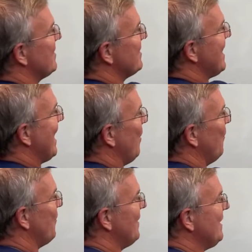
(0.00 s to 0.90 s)
is
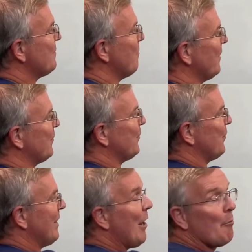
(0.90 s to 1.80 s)
now, these muscles
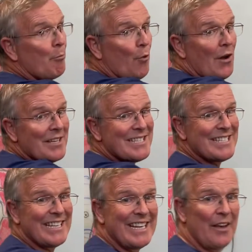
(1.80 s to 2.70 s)
are now brought
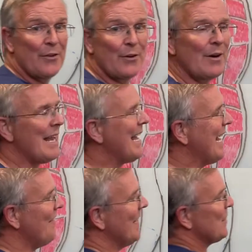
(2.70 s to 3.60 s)
together,
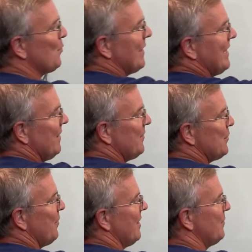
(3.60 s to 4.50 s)
and that's what
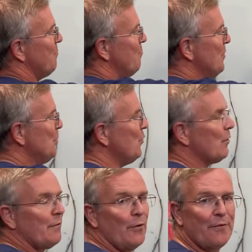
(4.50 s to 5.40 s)
gives you this
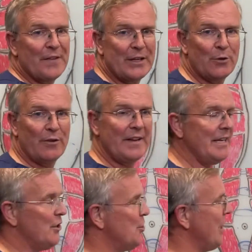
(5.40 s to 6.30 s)
beautiful figure of
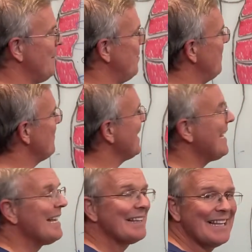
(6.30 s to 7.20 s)
8 shape.
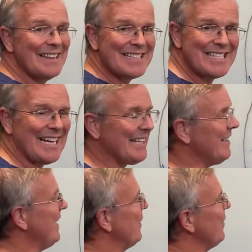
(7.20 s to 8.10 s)
Then the second
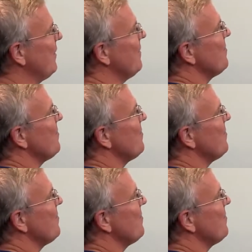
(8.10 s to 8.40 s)
layer